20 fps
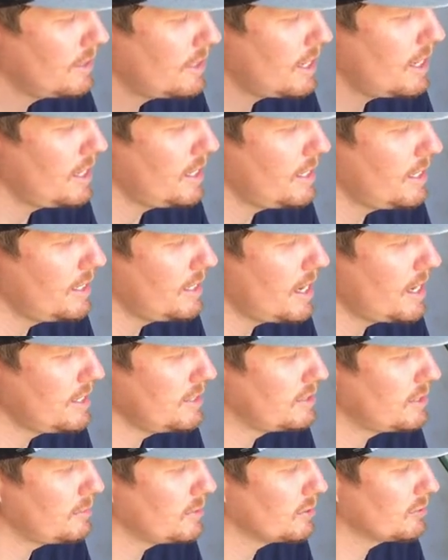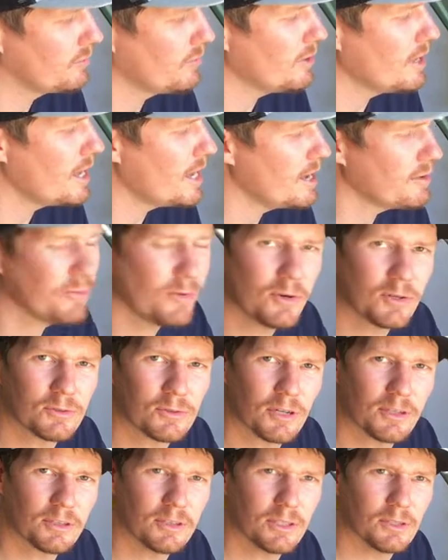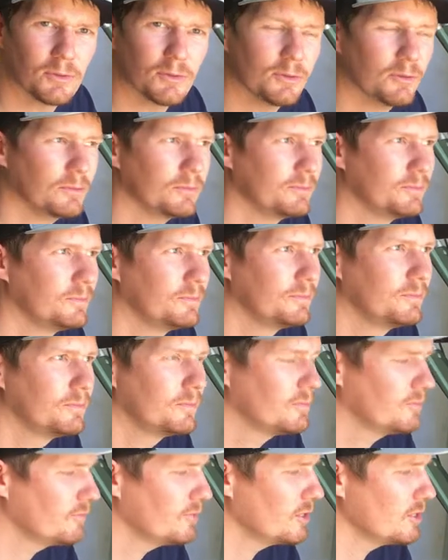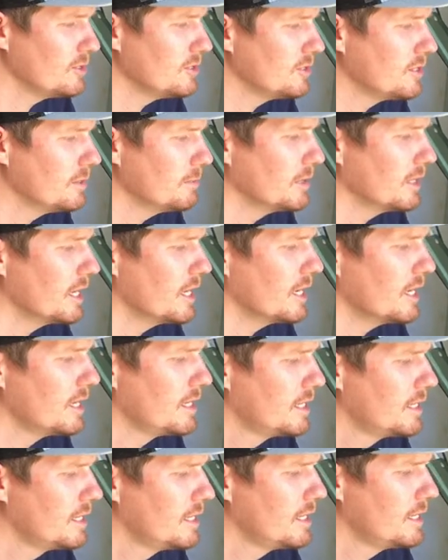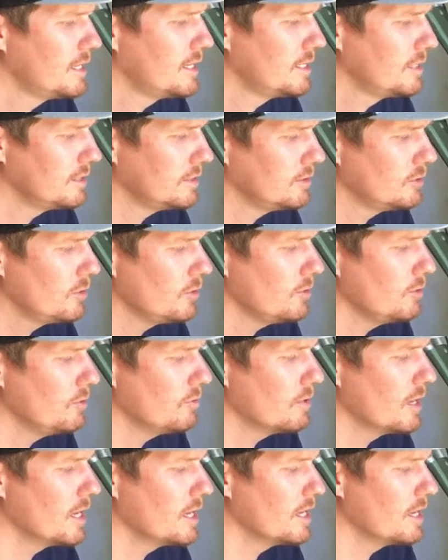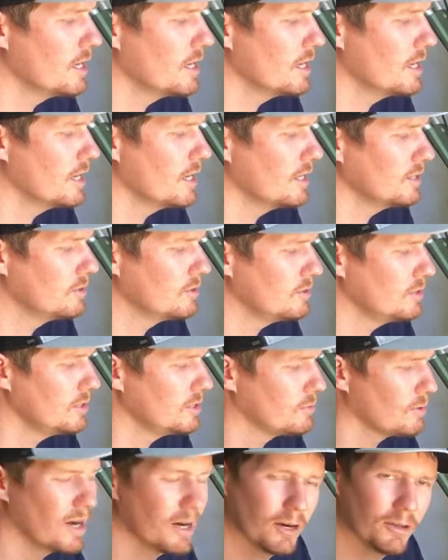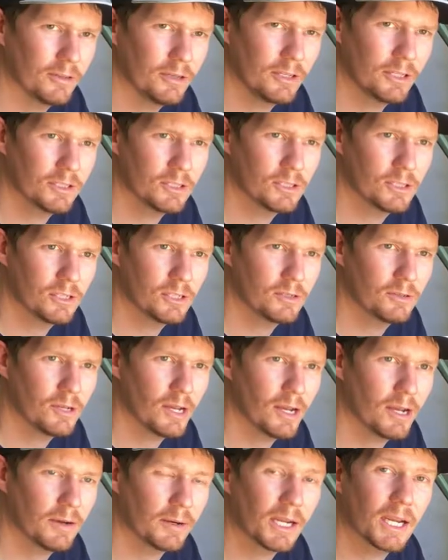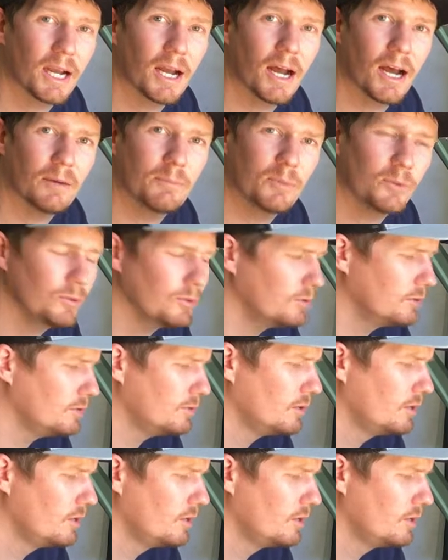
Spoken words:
any typical air filter. I think they're all very similar to this one. I think it's just cardboard